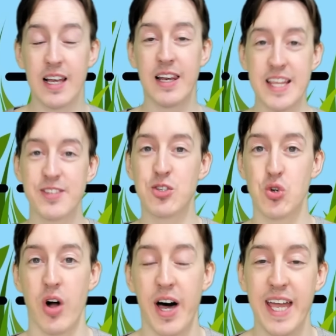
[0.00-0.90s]
Let's
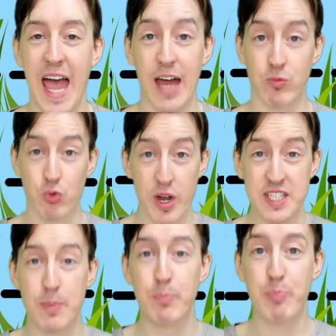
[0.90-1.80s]
try and
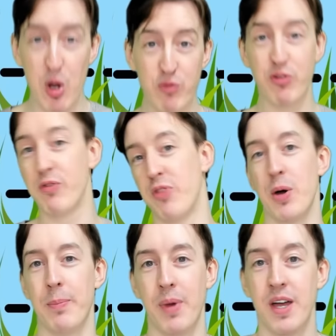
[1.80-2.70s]
write both of
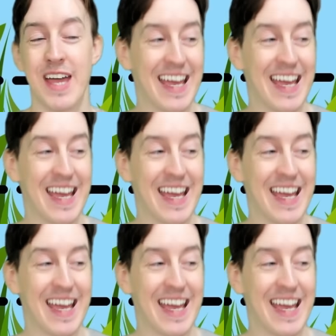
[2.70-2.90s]
them.